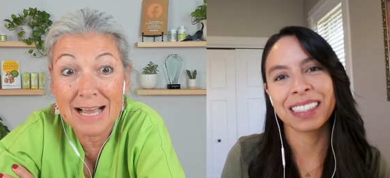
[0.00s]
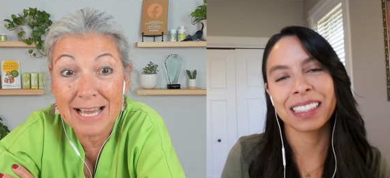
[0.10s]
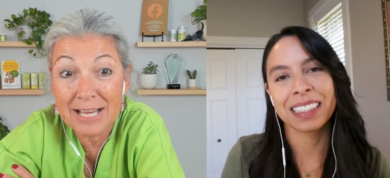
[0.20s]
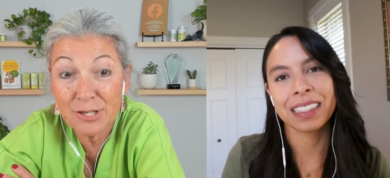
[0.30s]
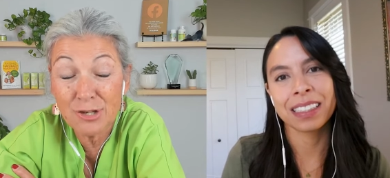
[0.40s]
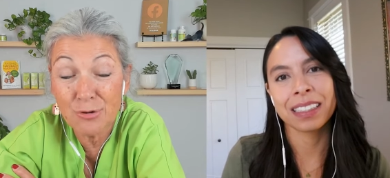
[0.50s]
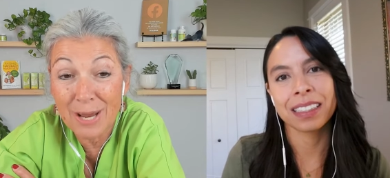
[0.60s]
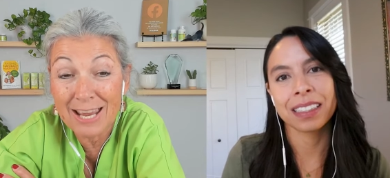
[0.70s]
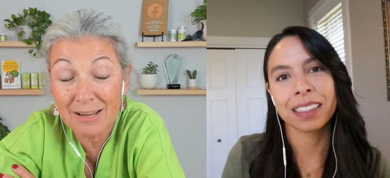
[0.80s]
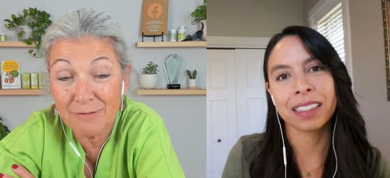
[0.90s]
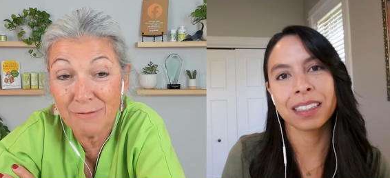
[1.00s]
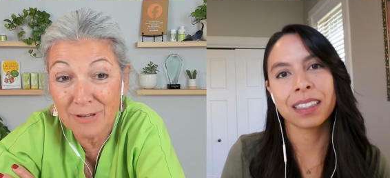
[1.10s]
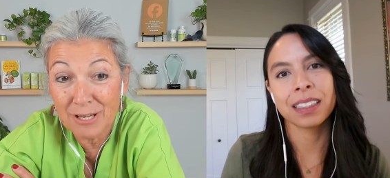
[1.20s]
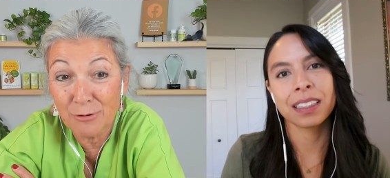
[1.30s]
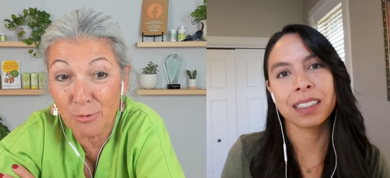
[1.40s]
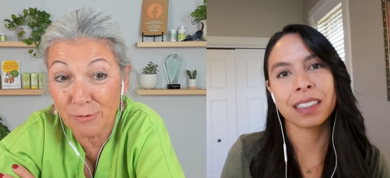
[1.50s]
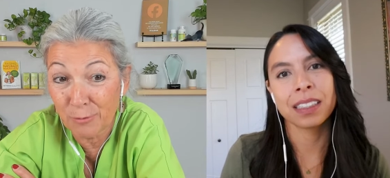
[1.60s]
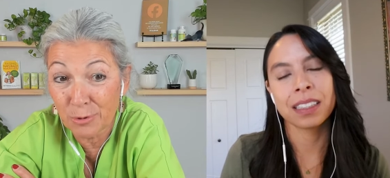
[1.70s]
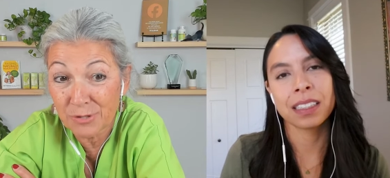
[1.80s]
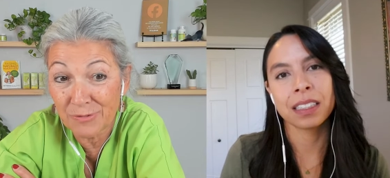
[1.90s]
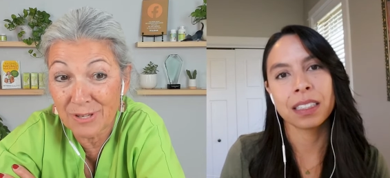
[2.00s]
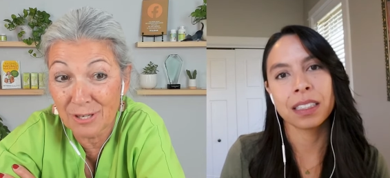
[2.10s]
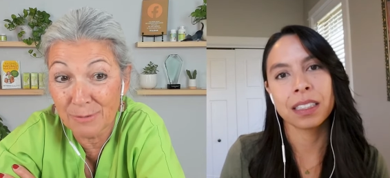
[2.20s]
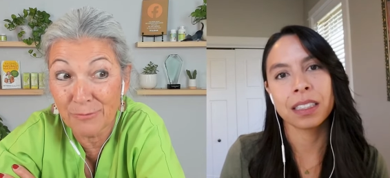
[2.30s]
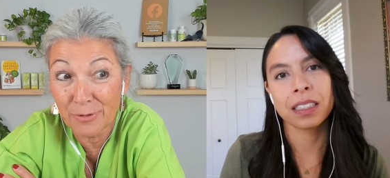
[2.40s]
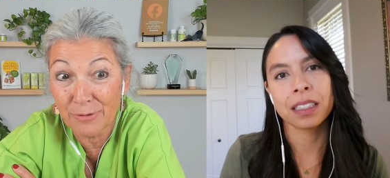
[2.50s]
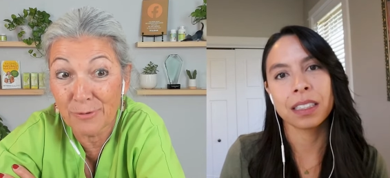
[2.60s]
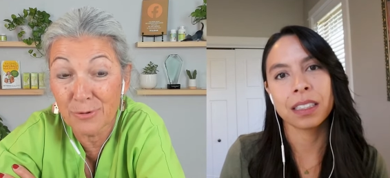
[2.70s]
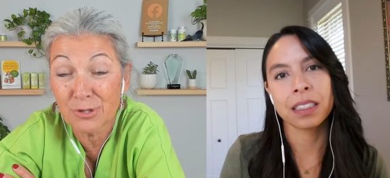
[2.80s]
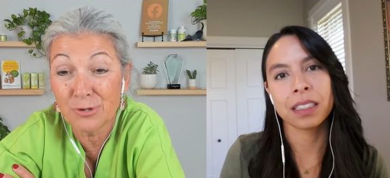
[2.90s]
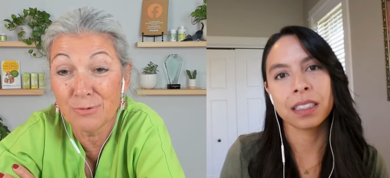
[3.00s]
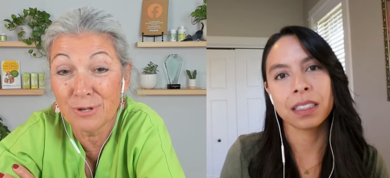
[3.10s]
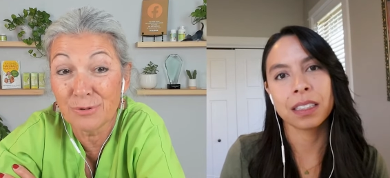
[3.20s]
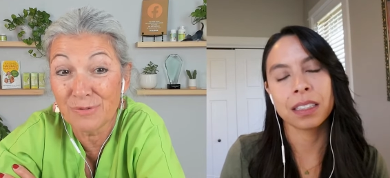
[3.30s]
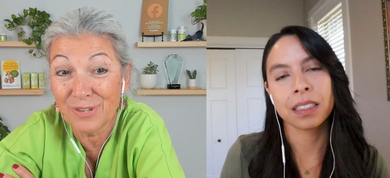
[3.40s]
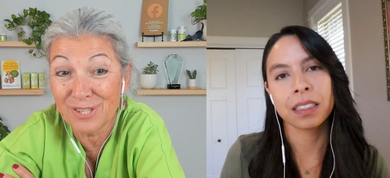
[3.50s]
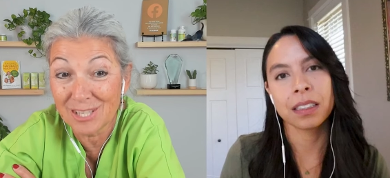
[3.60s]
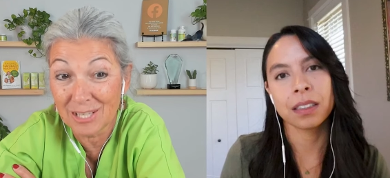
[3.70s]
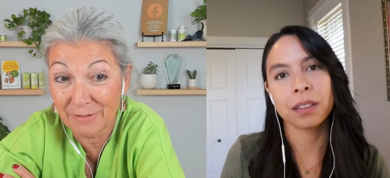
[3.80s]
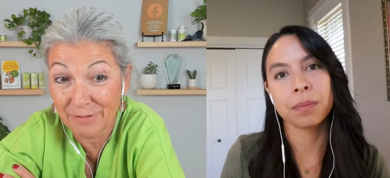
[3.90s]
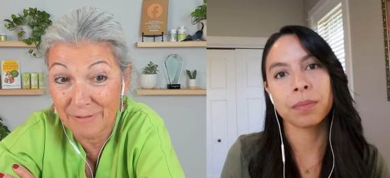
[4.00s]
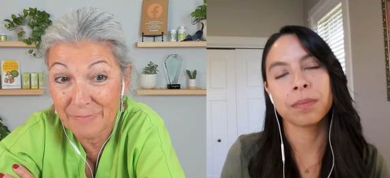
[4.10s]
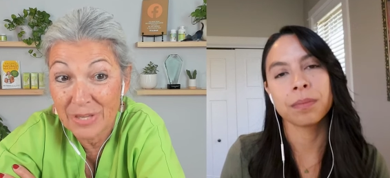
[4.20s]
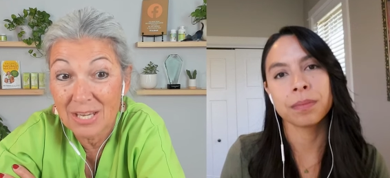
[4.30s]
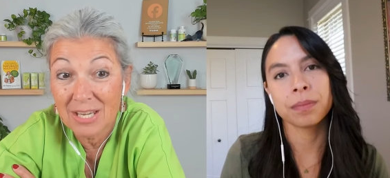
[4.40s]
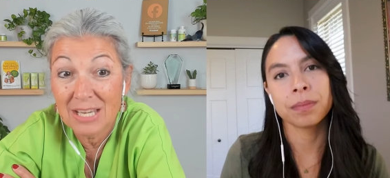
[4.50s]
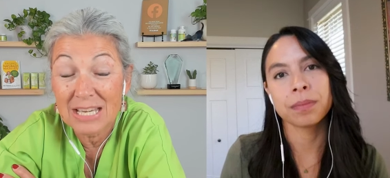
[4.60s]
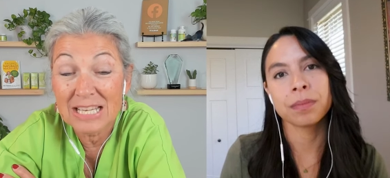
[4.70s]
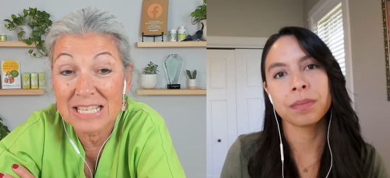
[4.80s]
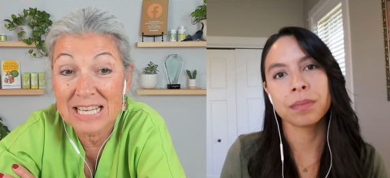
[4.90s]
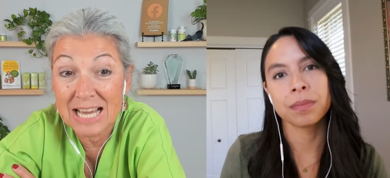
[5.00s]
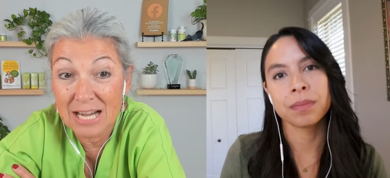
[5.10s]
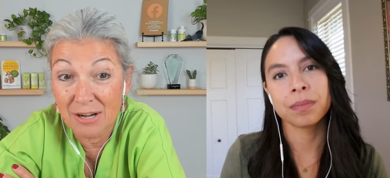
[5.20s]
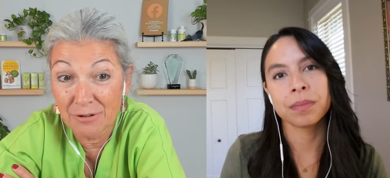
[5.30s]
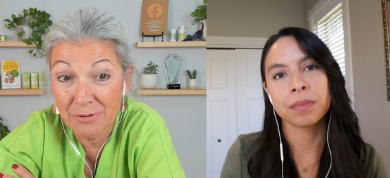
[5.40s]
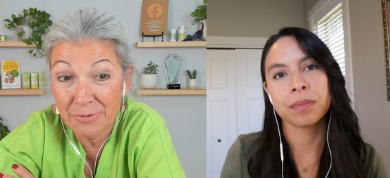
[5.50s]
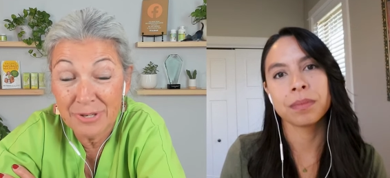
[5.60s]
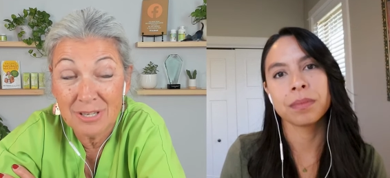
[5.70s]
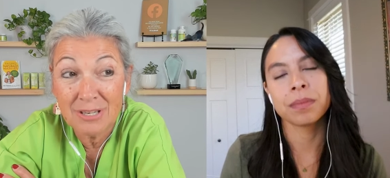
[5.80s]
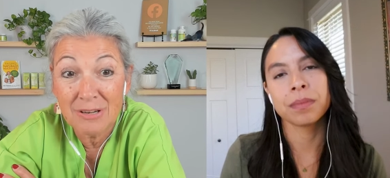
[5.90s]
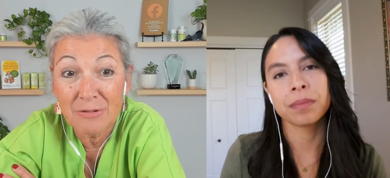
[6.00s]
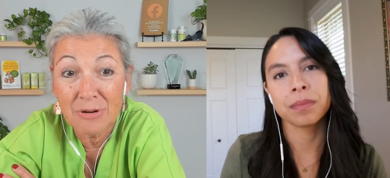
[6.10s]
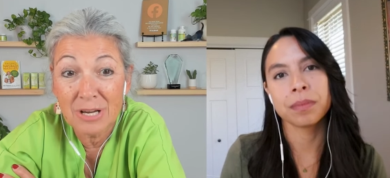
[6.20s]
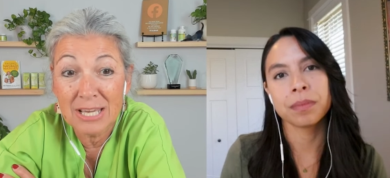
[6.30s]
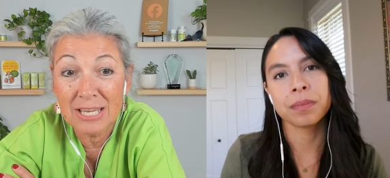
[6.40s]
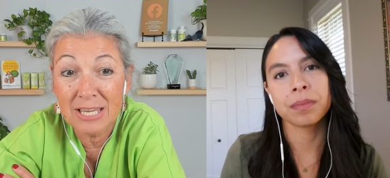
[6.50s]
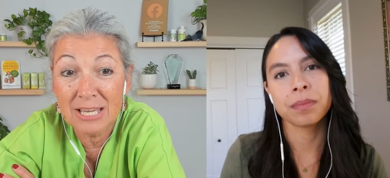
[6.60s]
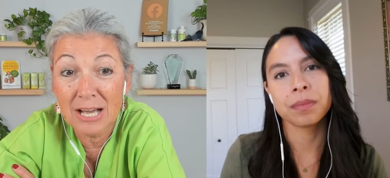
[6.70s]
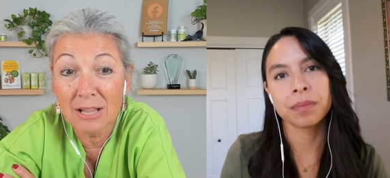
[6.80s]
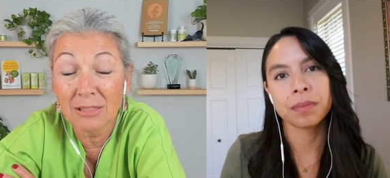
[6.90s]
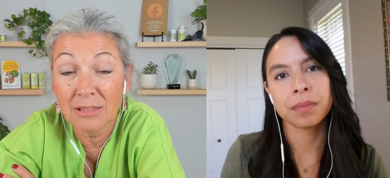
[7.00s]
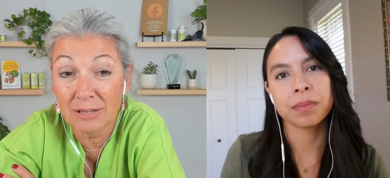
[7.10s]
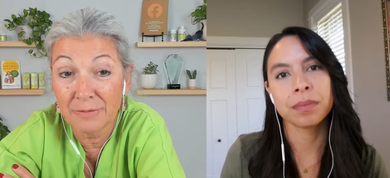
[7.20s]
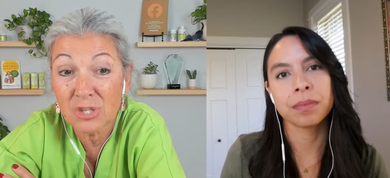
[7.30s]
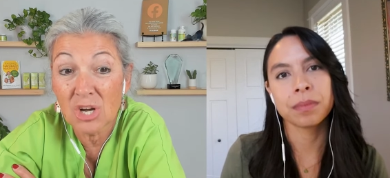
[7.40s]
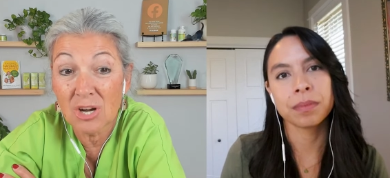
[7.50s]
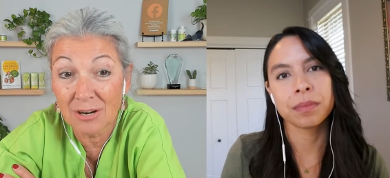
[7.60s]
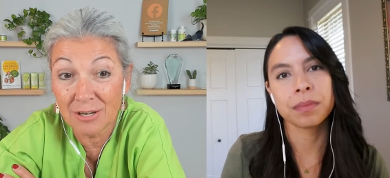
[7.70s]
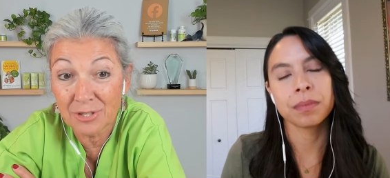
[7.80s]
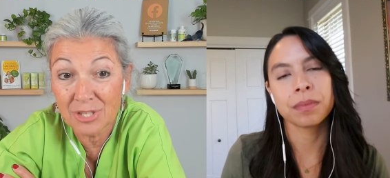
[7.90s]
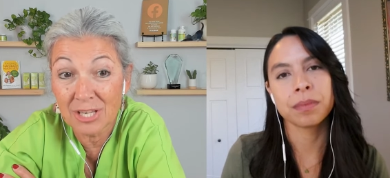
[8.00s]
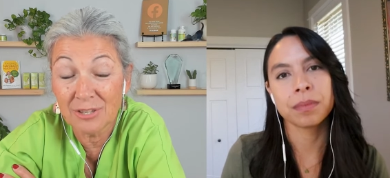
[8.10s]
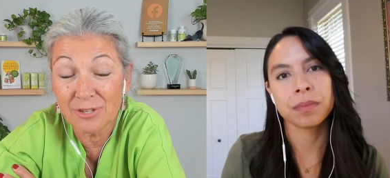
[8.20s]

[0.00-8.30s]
Speaker 1: I had to hand feed or force feed him for the first 2 years of his life. And now he loves hearts. And